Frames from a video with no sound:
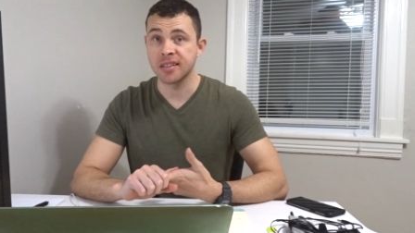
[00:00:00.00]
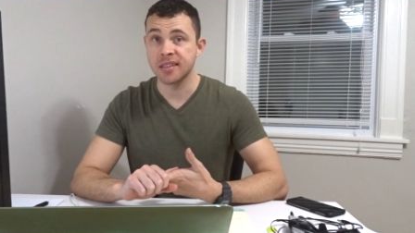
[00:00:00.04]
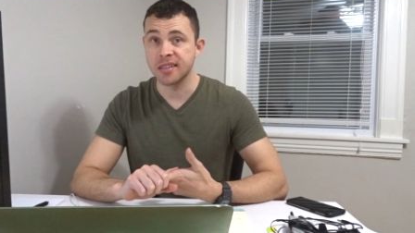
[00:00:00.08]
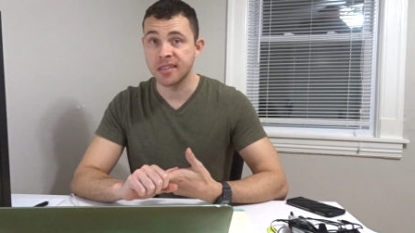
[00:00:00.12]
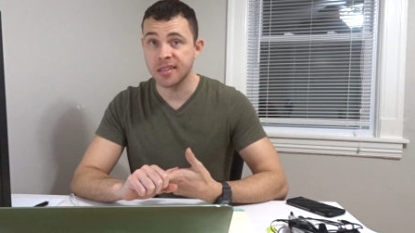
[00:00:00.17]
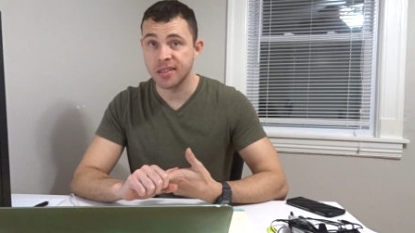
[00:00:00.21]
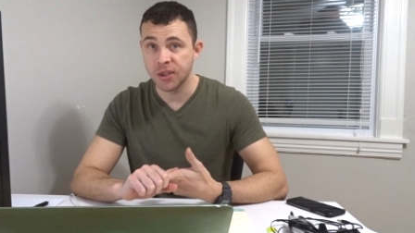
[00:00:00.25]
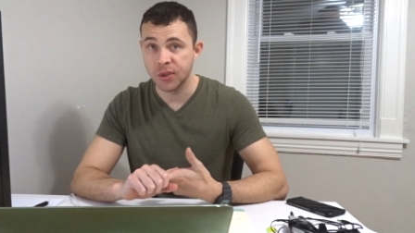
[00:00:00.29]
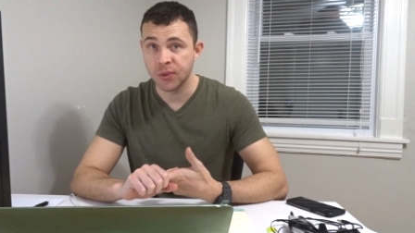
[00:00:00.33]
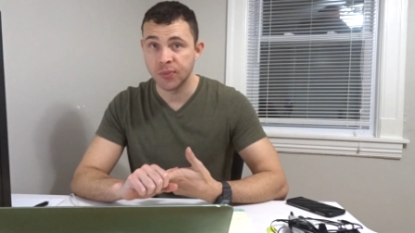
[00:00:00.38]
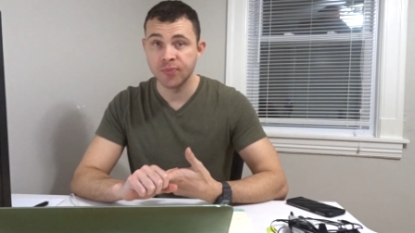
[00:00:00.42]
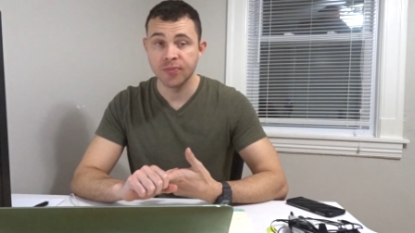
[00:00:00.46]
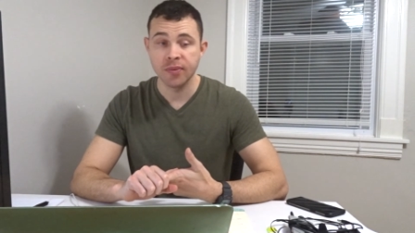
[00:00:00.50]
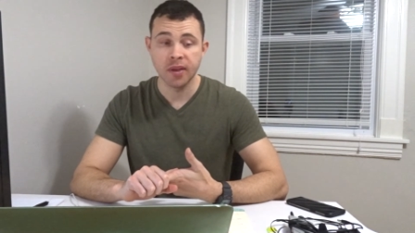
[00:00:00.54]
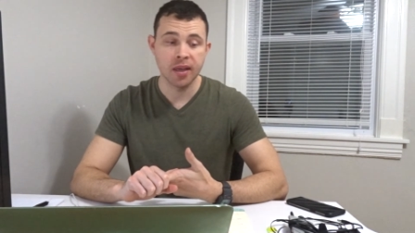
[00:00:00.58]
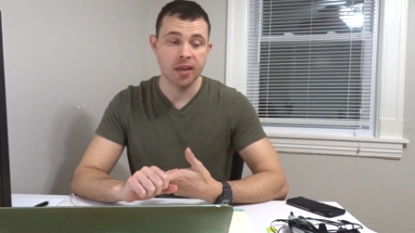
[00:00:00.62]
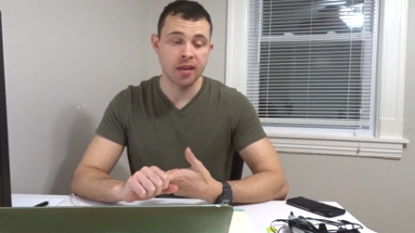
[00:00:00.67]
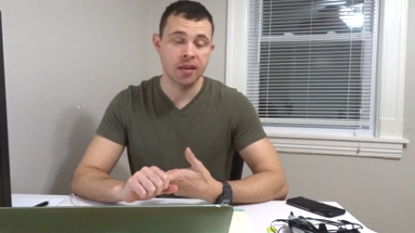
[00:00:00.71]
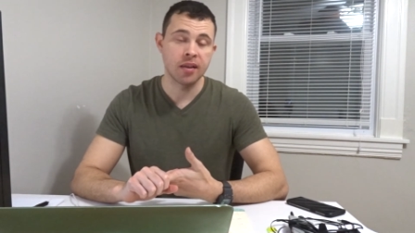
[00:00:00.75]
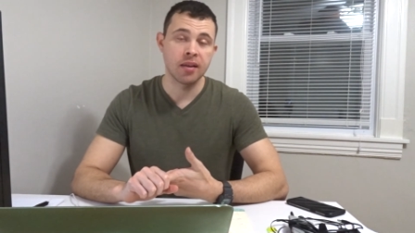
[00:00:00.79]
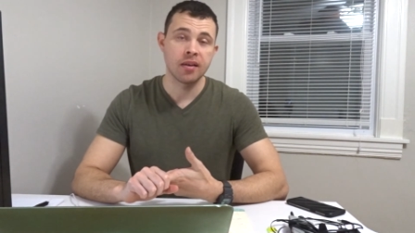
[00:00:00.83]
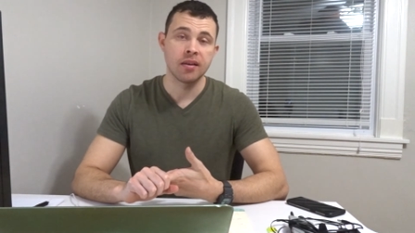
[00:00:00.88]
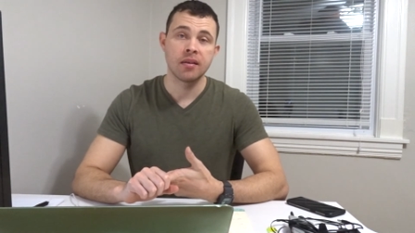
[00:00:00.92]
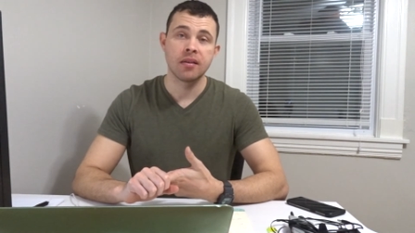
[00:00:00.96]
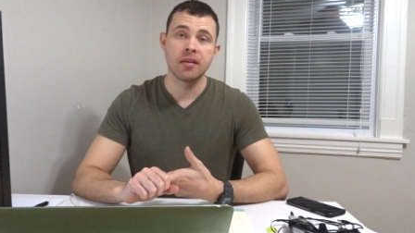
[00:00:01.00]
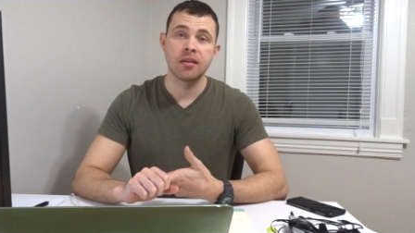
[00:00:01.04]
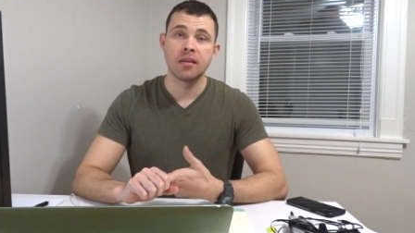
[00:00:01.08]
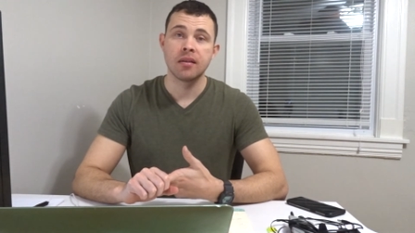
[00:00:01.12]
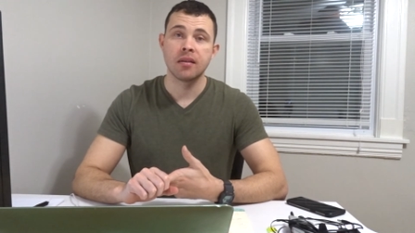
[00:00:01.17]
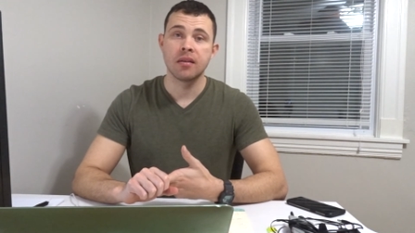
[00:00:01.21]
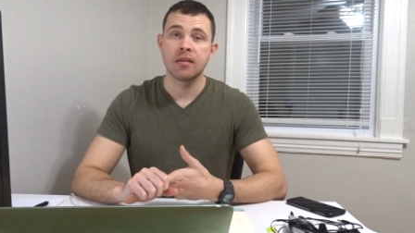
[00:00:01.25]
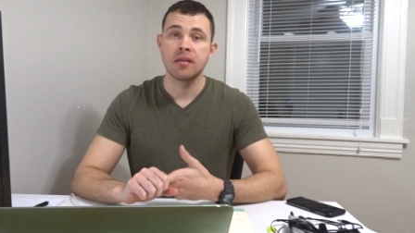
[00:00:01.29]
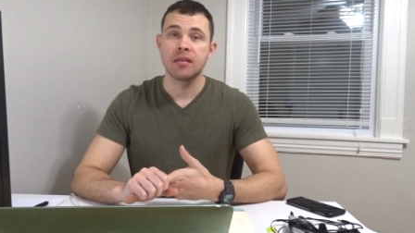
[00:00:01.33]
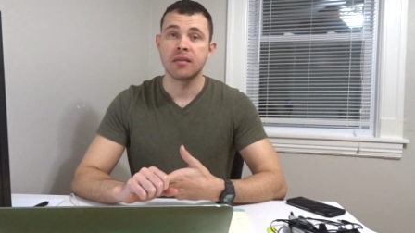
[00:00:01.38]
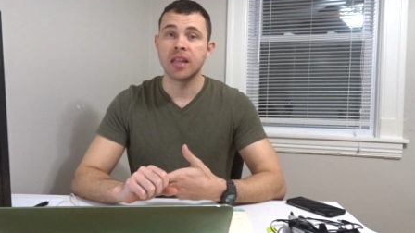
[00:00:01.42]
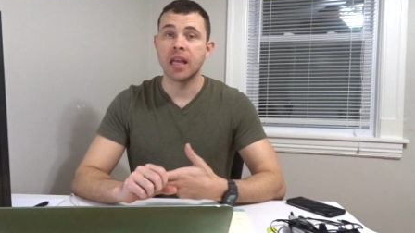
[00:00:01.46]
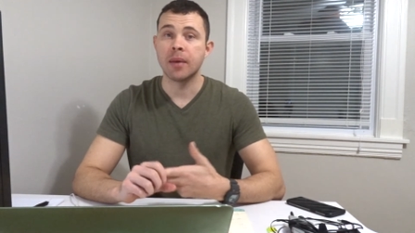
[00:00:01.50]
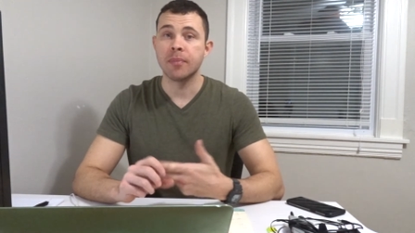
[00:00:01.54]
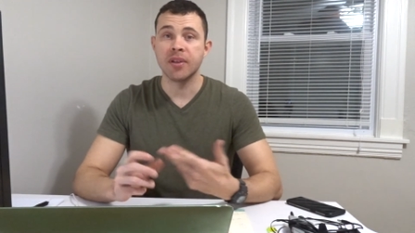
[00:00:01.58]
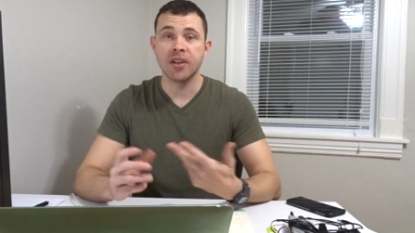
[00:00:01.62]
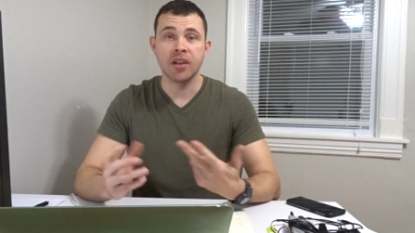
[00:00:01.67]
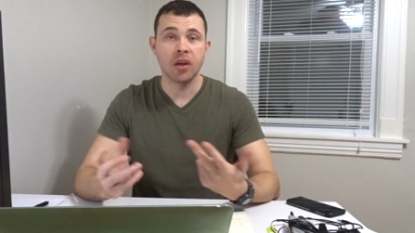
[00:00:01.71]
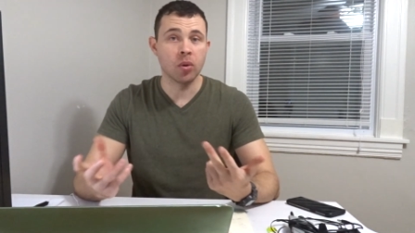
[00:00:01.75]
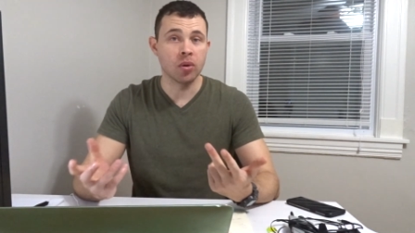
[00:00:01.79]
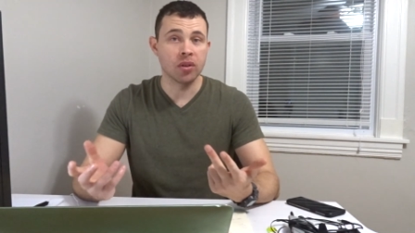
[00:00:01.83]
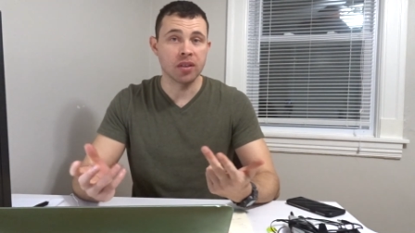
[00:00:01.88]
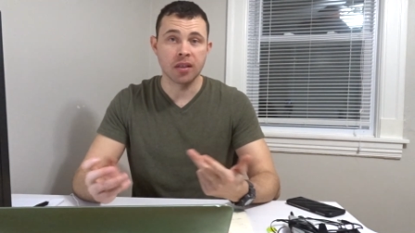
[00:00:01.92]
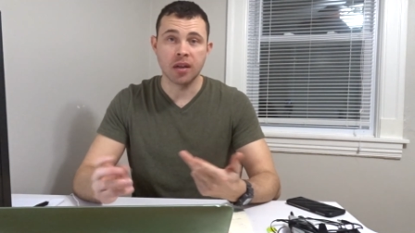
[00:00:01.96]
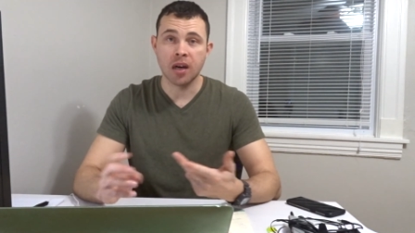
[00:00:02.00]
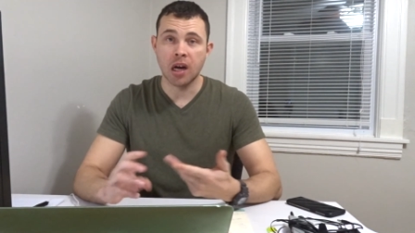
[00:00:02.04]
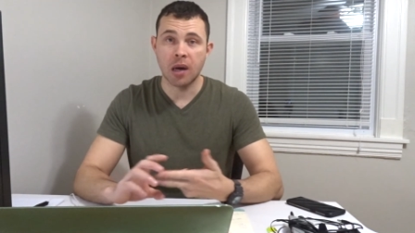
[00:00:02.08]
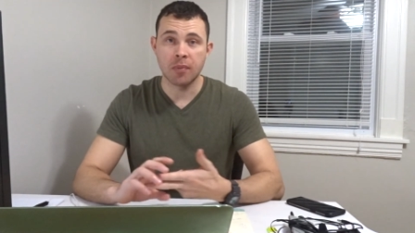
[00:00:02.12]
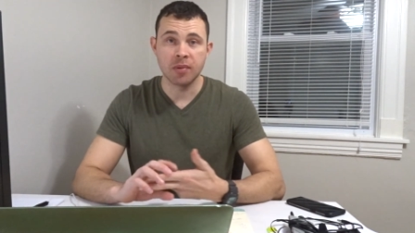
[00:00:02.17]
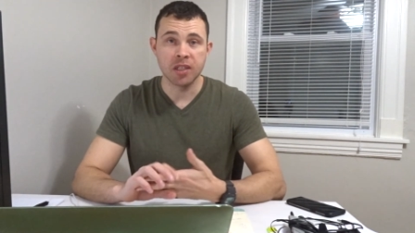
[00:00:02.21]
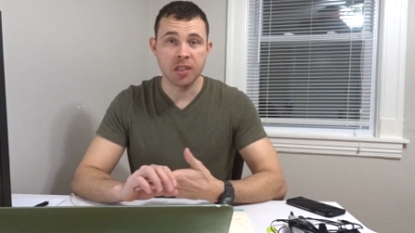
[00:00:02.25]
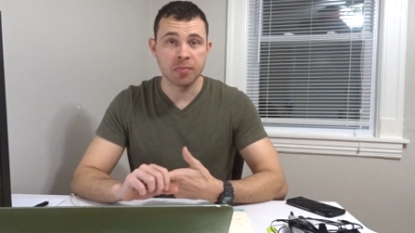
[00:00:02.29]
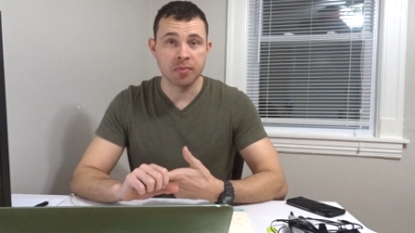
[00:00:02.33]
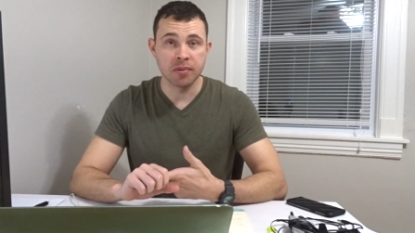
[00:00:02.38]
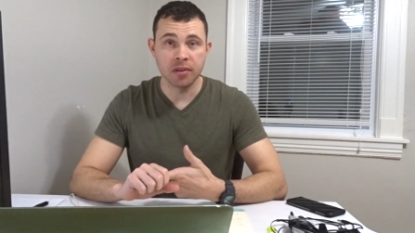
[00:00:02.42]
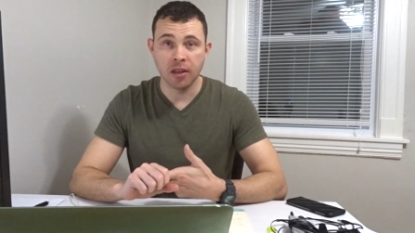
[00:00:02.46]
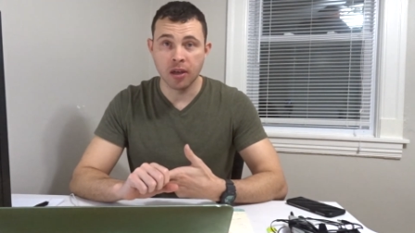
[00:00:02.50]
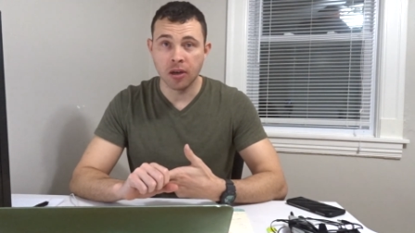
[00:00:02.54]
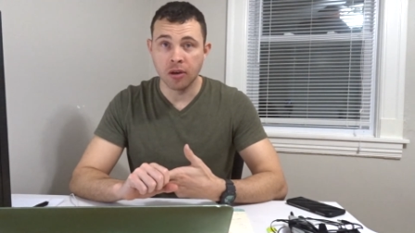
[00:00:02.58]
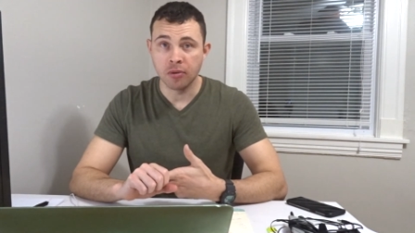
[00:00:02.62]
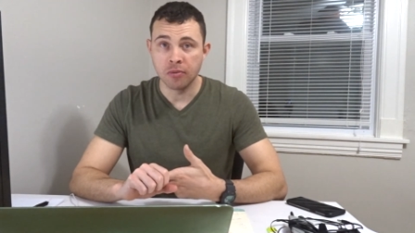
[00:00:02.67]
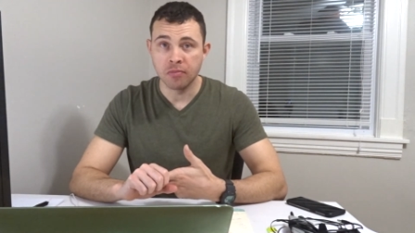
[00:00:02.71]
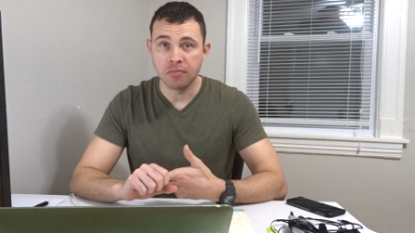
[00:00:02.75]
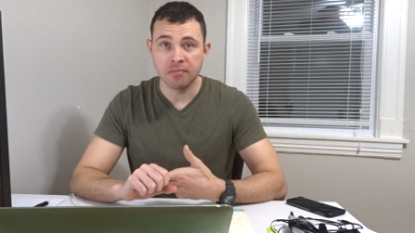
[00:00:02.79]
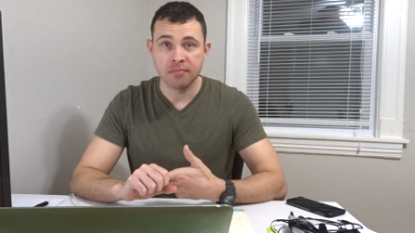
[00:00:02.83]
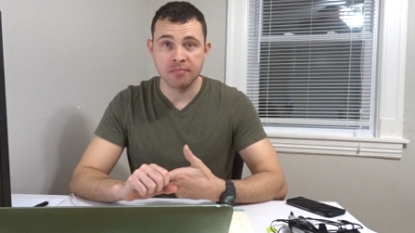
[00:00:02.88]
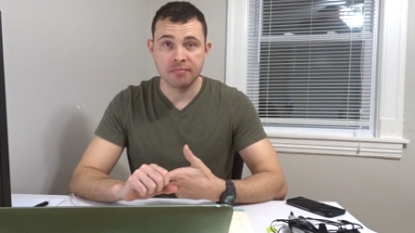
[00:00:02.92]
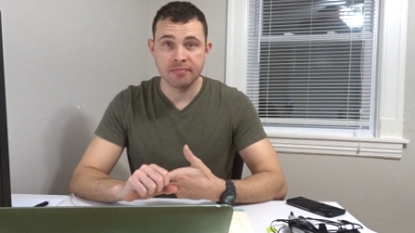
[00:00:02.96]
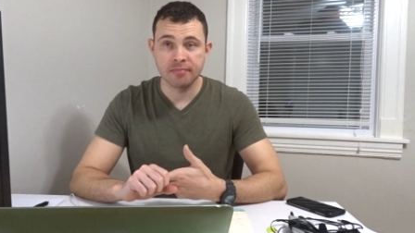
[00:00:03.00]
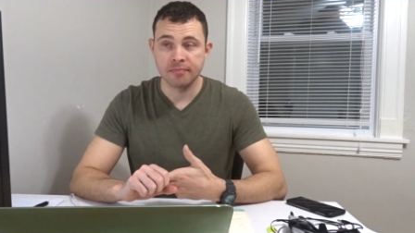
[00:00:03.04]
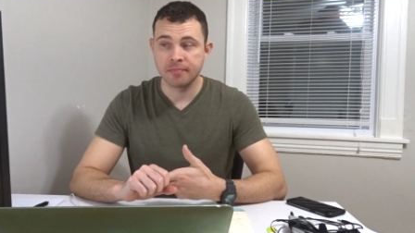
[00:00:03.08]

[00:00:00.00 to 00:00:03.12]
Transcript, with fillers: to do. Let me know in the comments below,